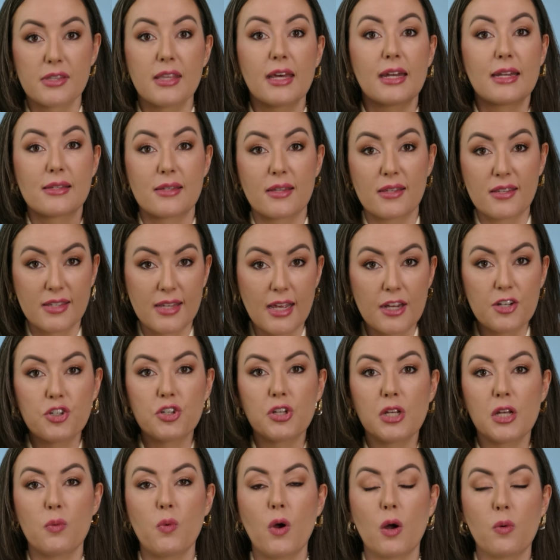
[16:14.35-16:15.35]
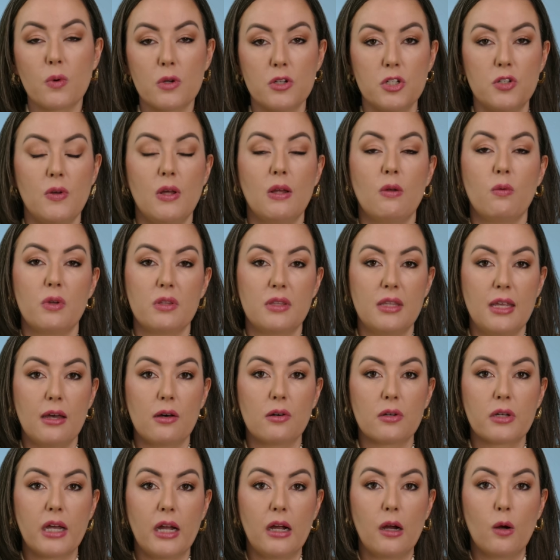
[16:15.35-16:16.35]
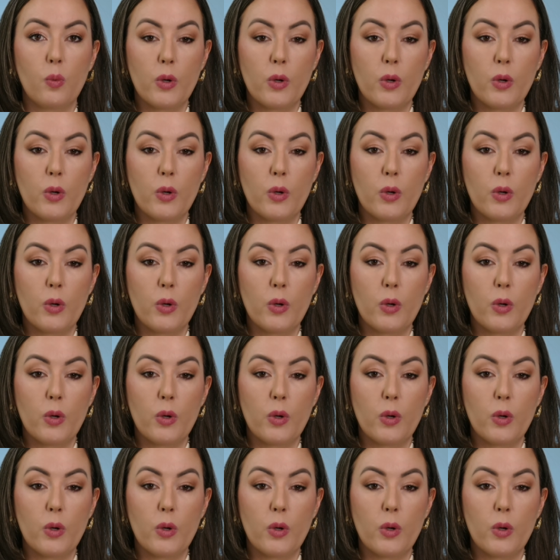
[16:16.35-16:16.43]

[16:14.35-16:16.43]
That is essentially what we're doing with nail care.